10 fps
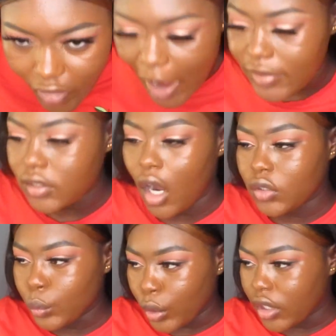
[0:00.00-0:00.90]
I did all
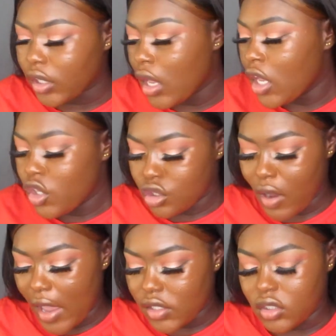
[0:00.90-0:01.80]
the work. So
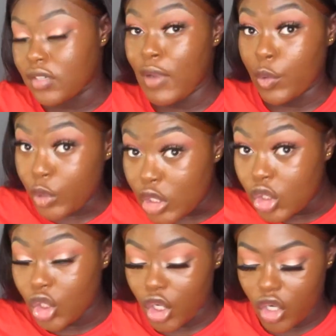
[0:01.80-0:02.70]
I did my
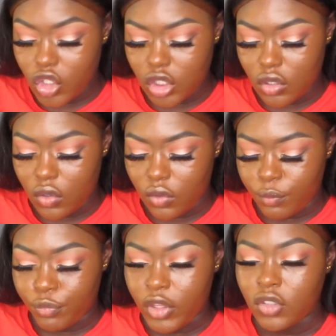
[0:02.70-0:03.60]
research, you know.
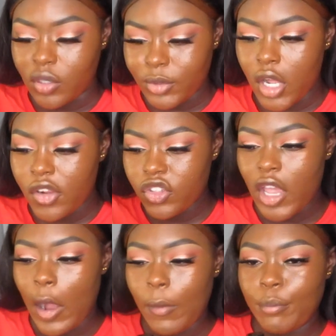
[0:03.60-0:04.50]
The dermatologist
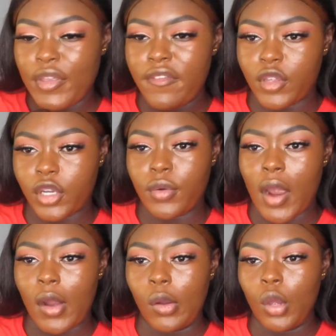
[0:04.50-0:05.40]
helped me figure
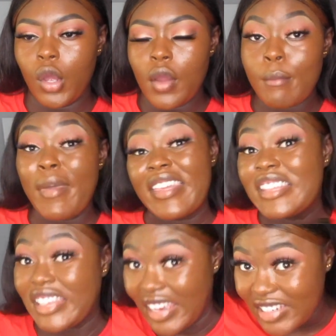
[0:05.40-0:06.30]
out my
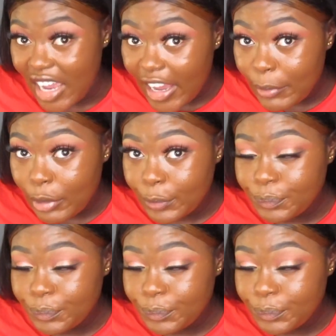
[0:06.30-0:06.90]
skin type.